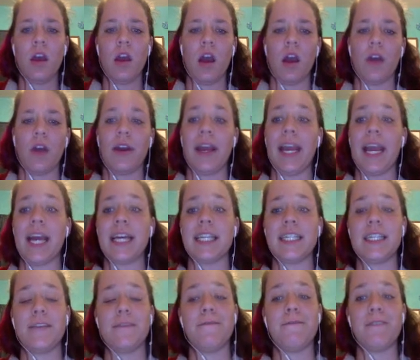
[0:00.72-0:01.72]
All right, as
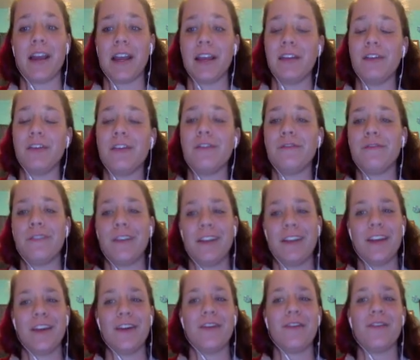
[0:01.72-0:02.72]
the final
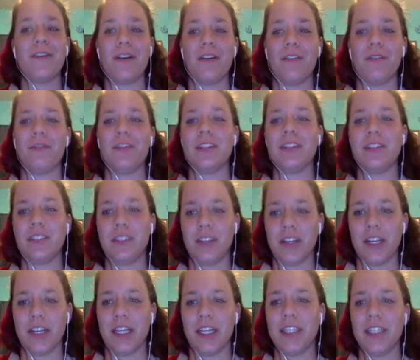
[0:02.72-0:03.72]
video of this
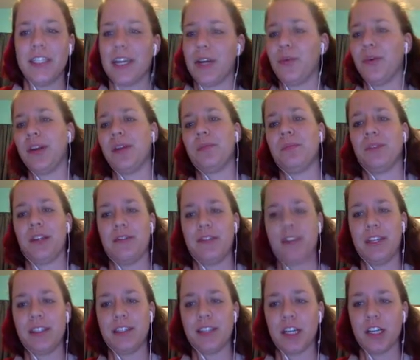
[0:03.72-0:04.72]
series, I want to
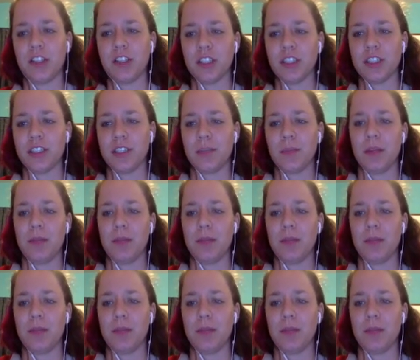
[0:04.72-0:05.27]
briefly touch on some of the